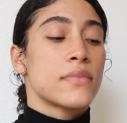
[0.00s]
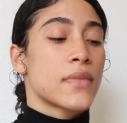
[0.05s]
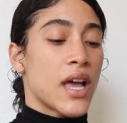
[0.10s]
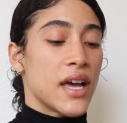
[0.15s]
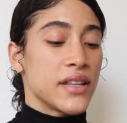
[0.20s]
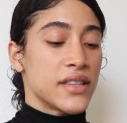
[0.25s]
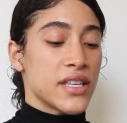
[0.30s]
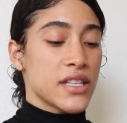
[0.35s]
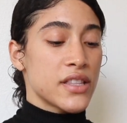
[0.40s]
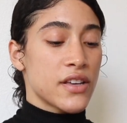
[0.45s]

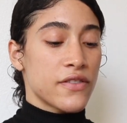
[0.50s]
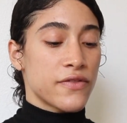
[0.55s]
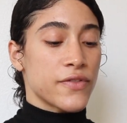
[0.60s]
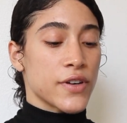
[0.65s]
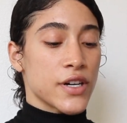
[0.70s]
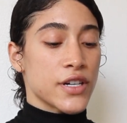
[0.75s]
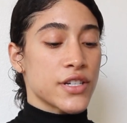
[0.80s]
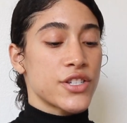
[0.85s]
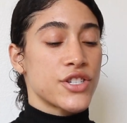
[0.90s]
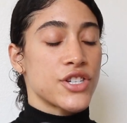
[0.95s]
I think the
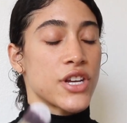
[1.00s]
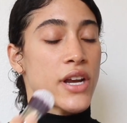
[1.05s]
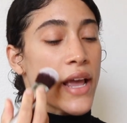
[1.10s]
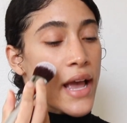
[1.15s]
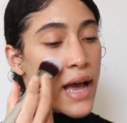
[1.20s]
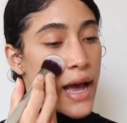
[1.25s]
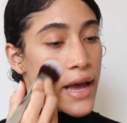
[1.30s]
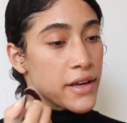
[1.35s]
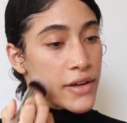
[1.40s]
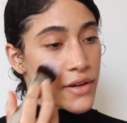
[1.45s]
first Jhené
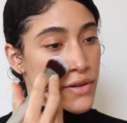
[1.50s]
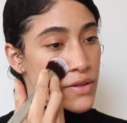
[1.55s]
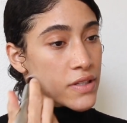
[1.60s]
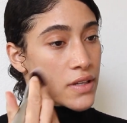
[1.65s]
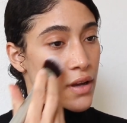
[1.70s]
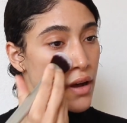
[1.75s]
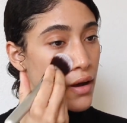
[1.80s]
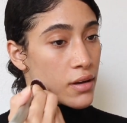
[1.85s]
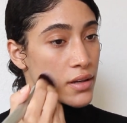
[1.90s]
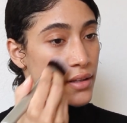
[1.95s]
Aiko
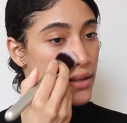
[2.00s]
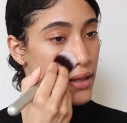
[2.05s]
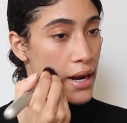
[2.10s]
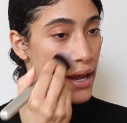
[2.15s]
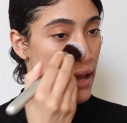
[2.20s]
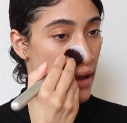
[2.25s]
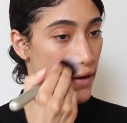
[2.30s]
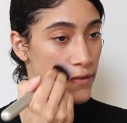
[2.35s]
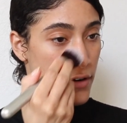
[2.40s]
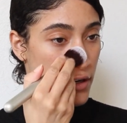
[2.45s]
song that
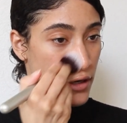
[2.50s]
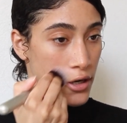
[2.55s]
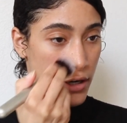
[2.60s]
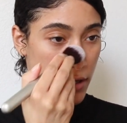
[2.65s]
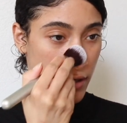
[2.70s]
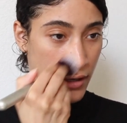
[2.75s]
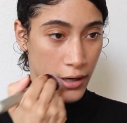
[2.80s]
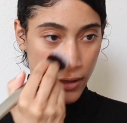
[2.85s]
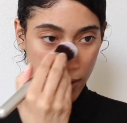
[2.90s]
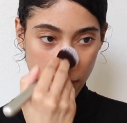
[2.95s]
I ever
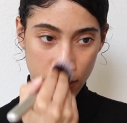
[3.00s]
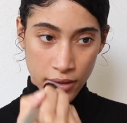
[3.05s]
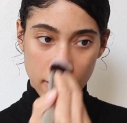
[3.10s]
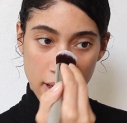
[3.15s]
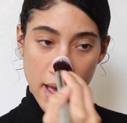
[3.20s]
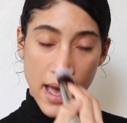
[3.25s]
heard,